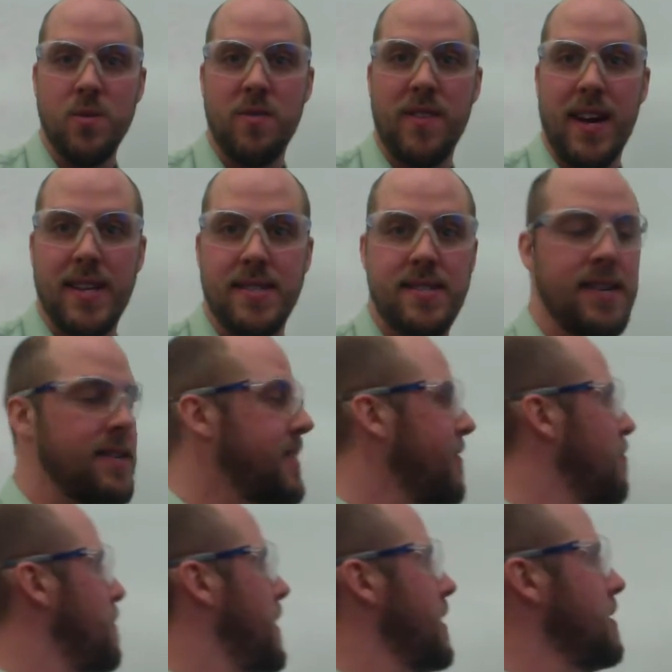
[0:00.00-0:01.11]
We've got 6
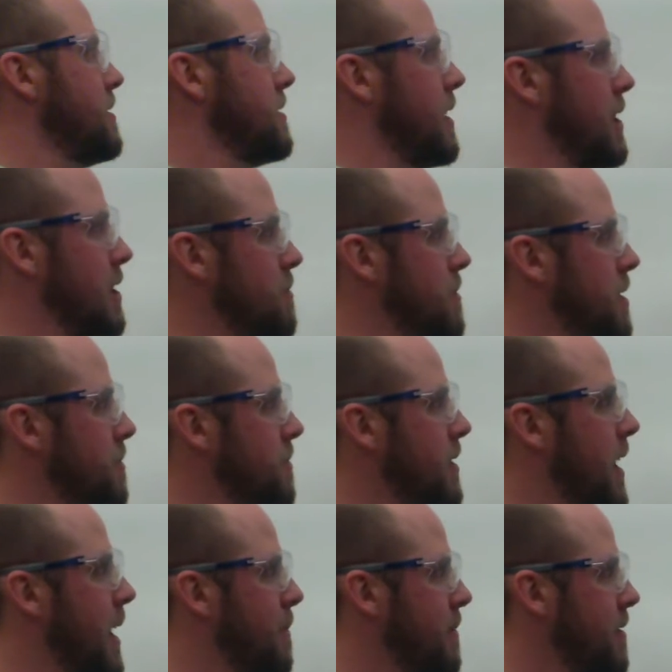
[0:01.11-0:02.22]
different metals: aluminum,
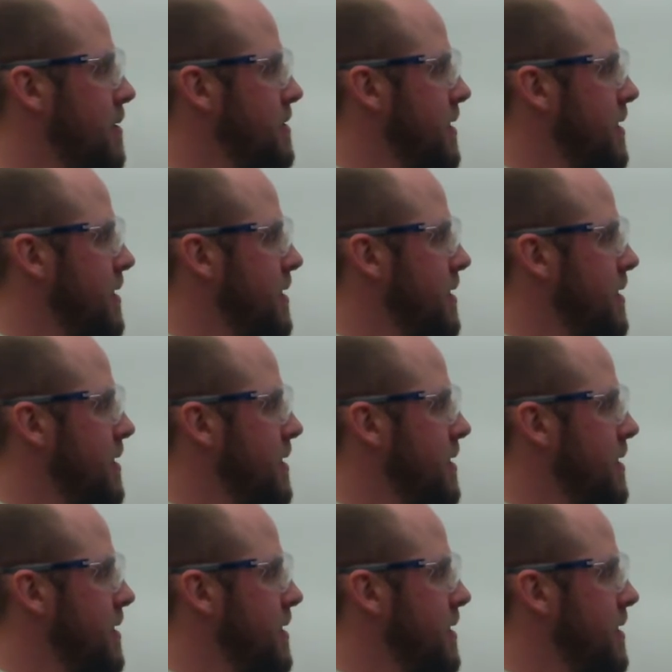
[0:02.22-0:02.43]
copper,